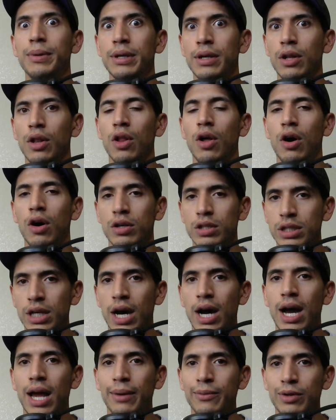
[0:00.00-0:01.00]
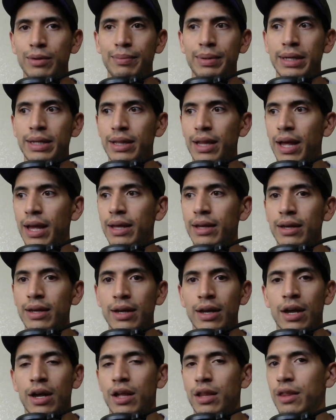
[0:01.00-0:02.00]
long time, would be like
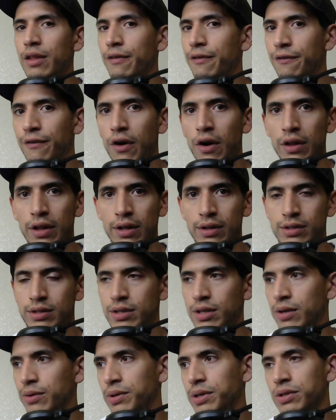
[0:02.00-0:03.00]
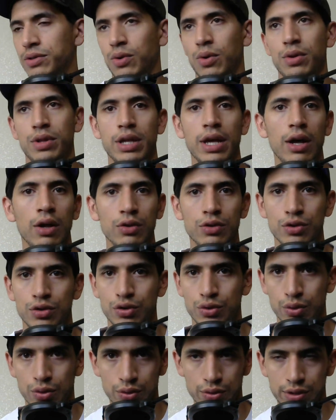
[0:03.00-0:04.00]
the Fallout series or the Elder
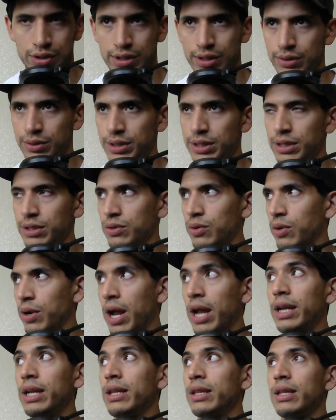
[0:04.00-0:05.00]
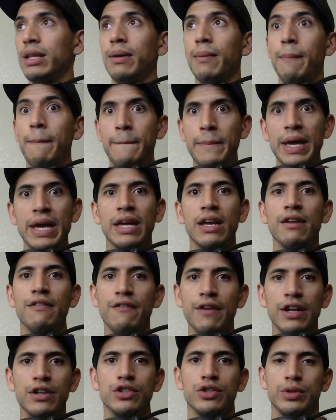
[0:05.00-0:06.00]
Scrolls series or anything big
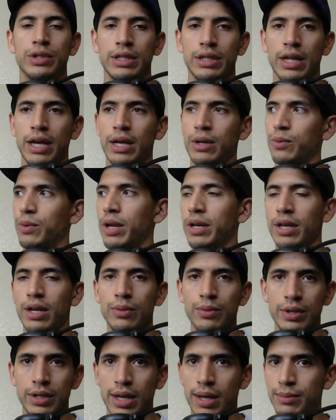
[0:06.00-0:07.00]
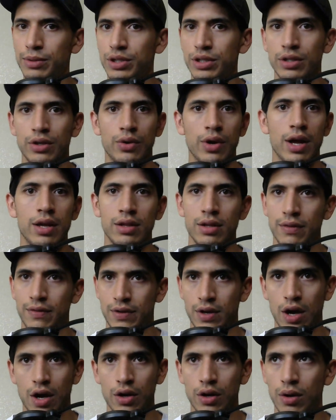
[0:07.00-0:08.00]
adventure-y like Red Dead Redemption, Grand Theft
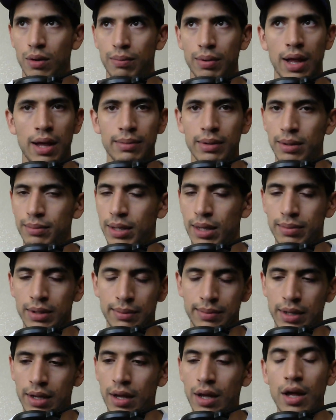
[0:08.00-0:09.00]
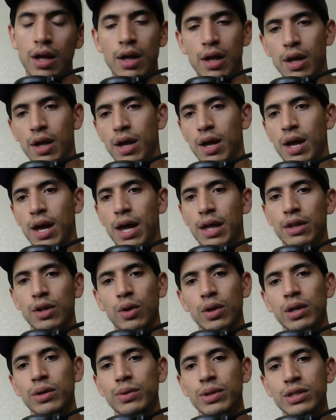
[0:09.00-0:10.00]
Auto, blah, blah, blah, blah, blah. And the
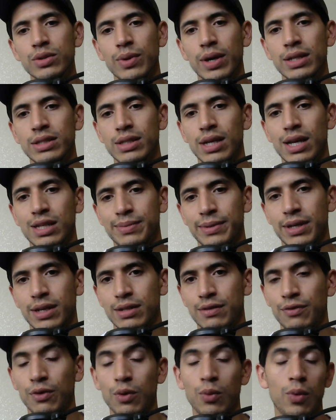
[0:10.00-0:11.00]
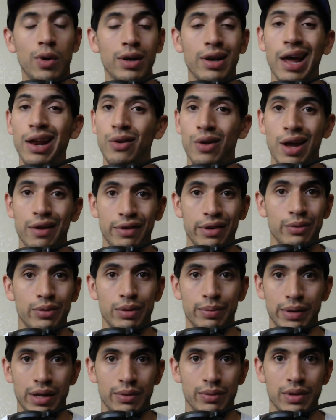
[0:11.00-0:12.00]
only reason why I say is because, for one, I don't have anyone to
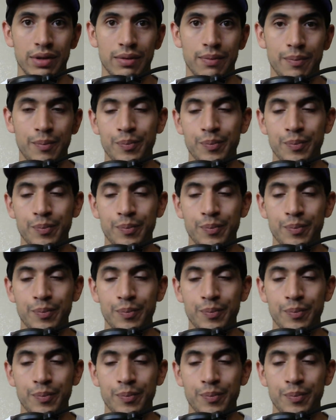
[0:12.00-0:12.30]
play with.